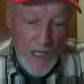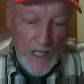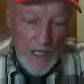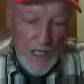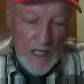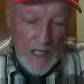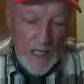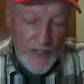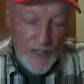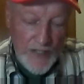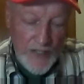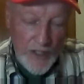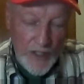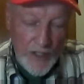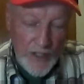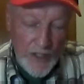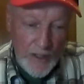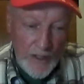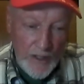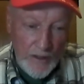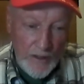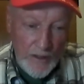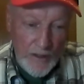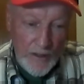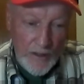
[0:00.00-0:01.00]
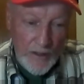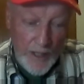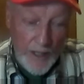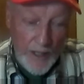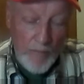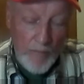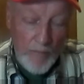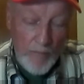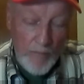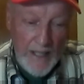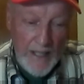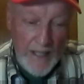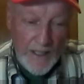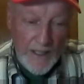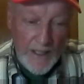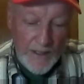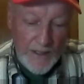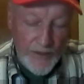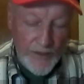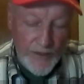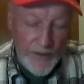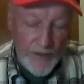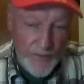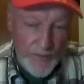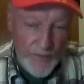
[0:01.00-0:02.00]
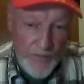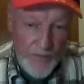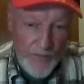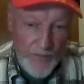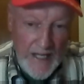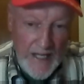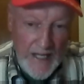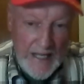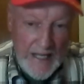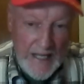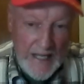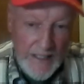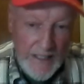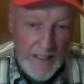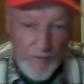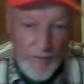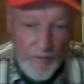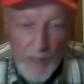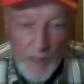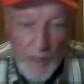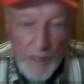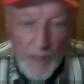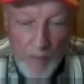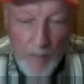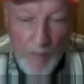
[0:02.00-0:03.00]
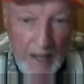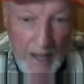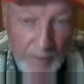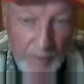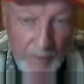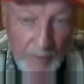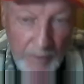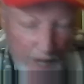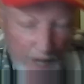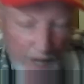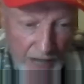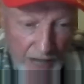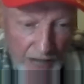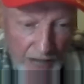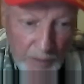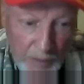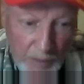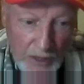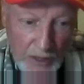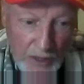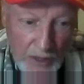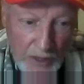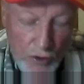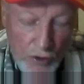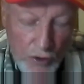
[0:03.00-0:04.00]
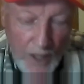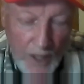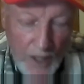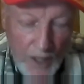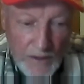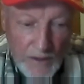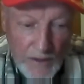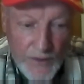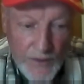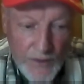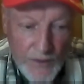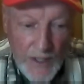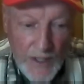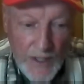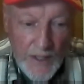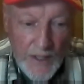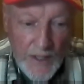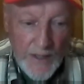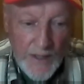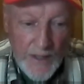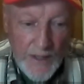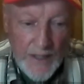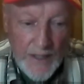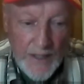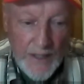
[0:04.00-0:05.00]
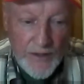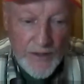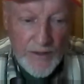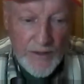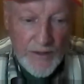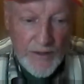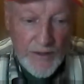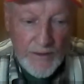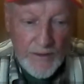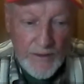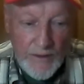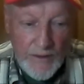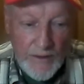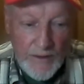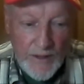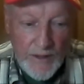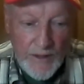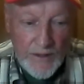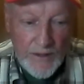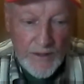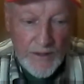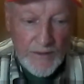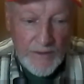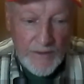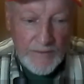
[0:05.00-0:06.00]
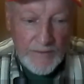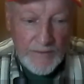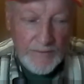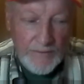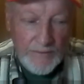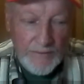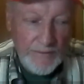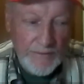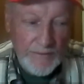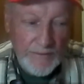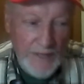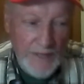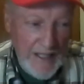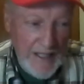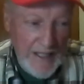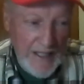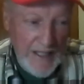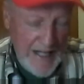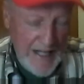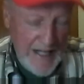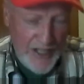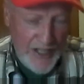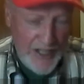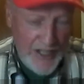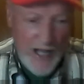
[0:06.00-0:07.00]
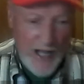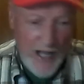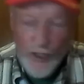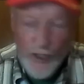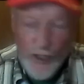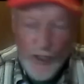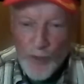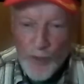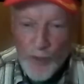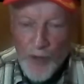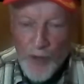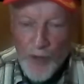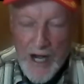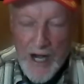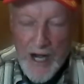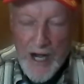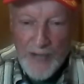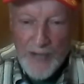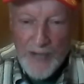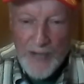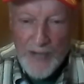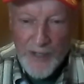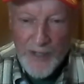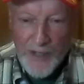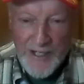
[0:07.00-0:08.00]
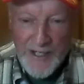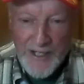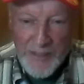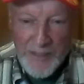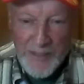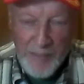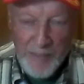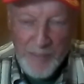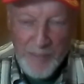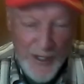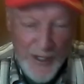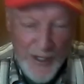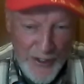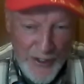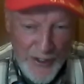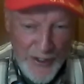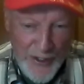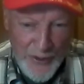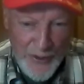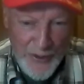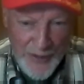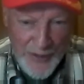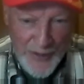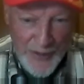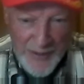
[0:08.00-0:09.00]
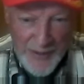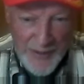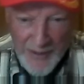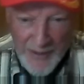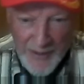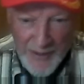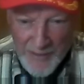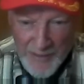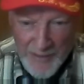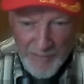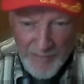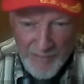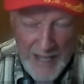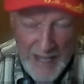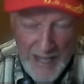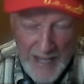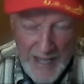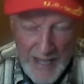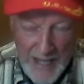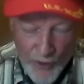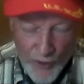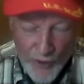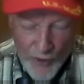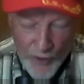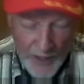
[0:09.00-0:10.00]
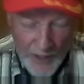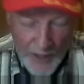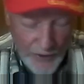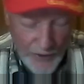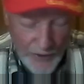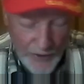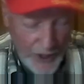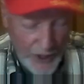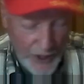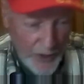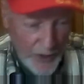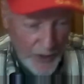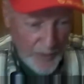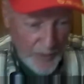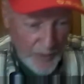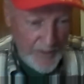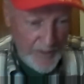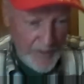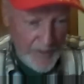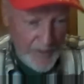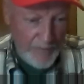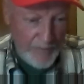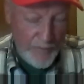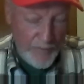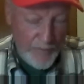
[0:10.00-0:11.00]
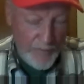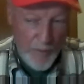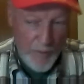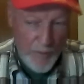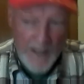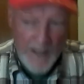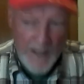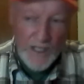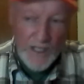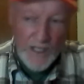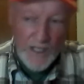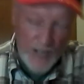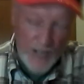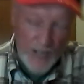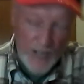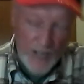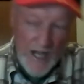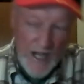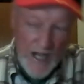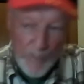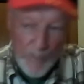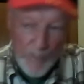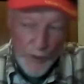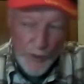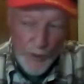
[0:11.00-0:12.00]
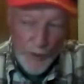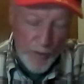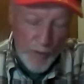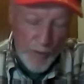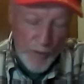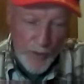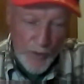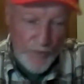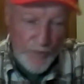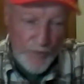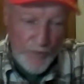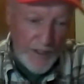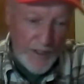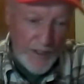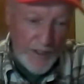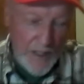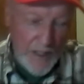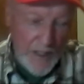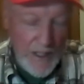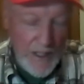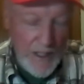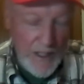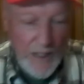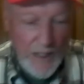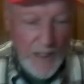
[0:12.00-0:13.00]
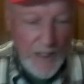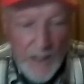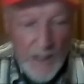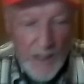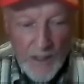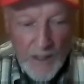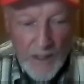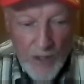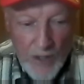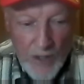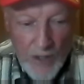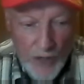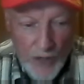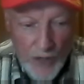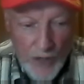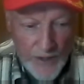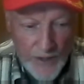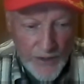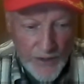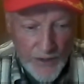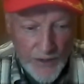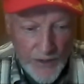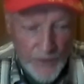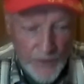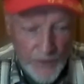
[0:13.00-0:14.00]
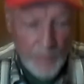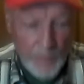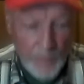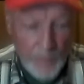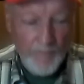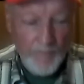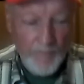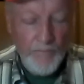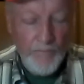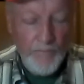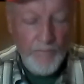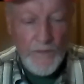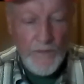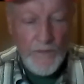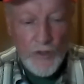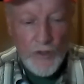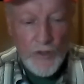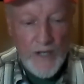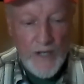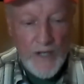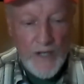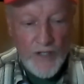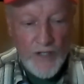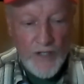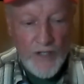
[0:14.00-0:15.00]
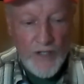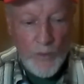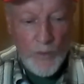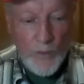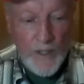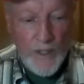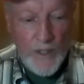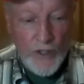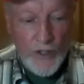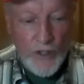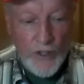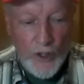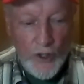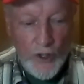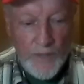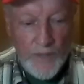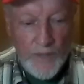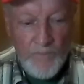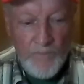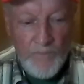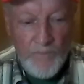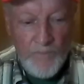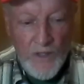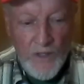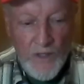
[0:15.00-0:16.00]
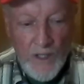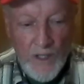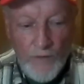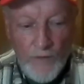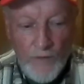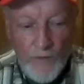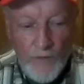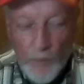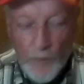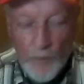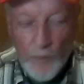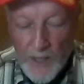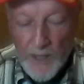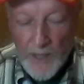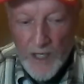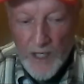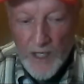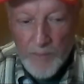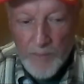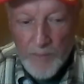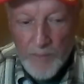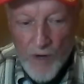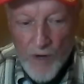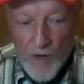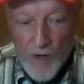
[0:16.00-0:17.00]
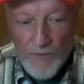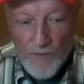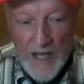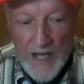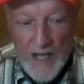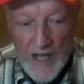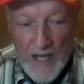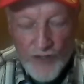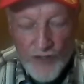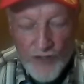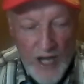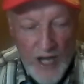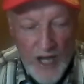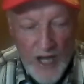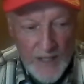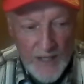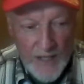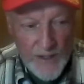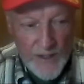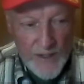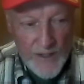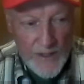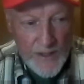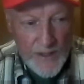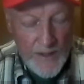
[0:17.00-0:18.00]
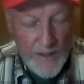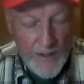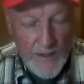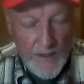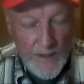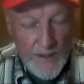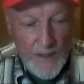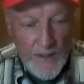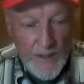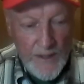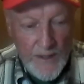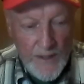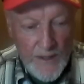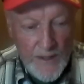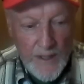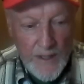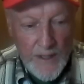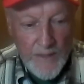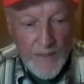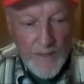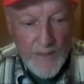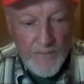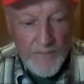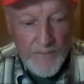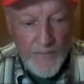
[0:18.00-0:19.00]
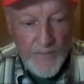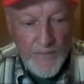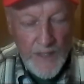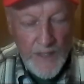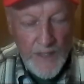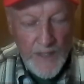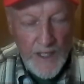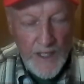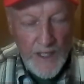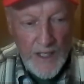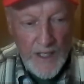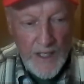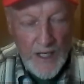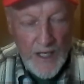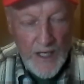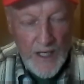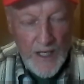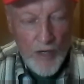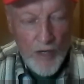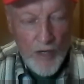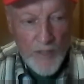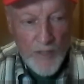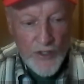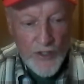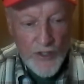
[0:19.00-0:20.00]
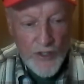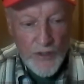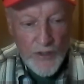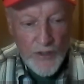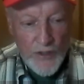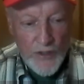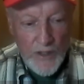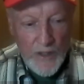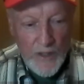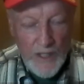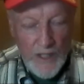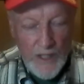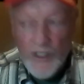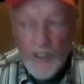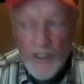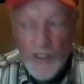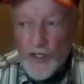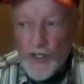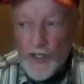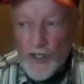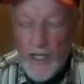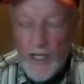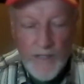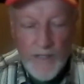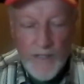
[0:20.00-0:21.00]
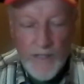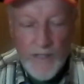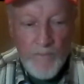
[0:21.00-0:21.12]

I said we can make it because they had given me a map of high speed trails, and uh, that's that's that's like a superhighway compared to a, a cow trail, you know, for making time when you're moving uh, a long distance. So I said, we can do it if you'll pick up our flak jackets um, and helmets in this heat.